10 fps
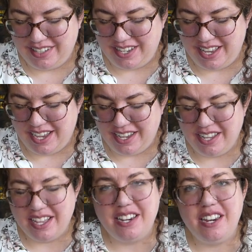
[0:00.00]
Yeah,
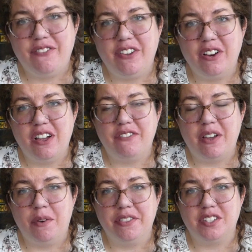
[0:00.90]
I need to figure out if
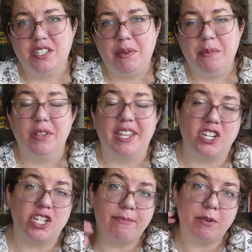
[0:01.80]
I want this to be more like
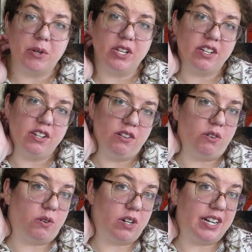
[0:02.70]
a chapter book
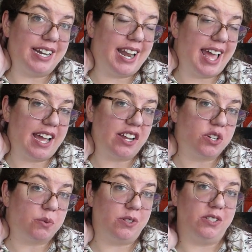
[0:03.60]
or an
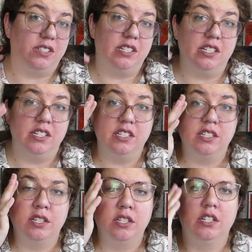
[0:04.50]
actual
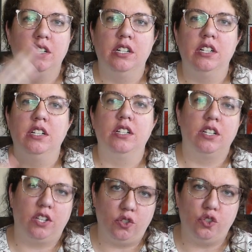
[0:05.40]

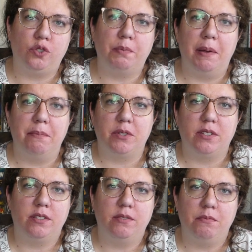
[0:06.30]

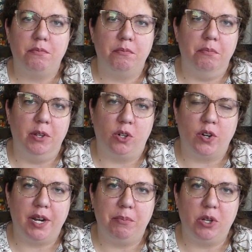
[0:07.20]
Goosebumps middle
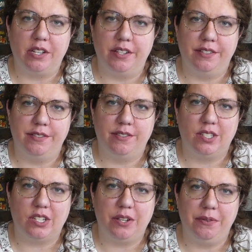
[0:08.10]
grade book.
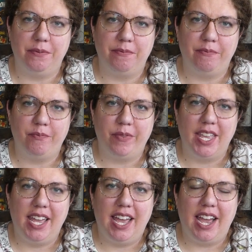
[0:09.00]
So
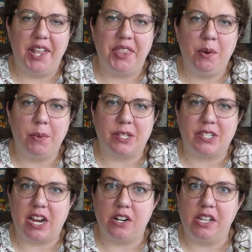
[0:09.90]
I think with the
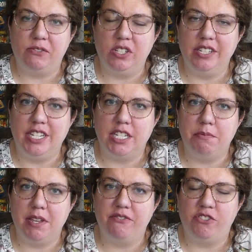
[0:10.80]
scare level it needs to
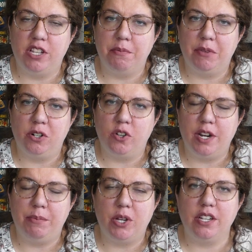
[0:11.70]
be a full on middle
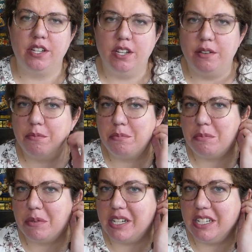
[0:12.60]
grade book,
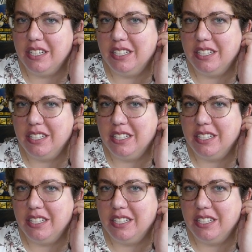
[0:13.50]
but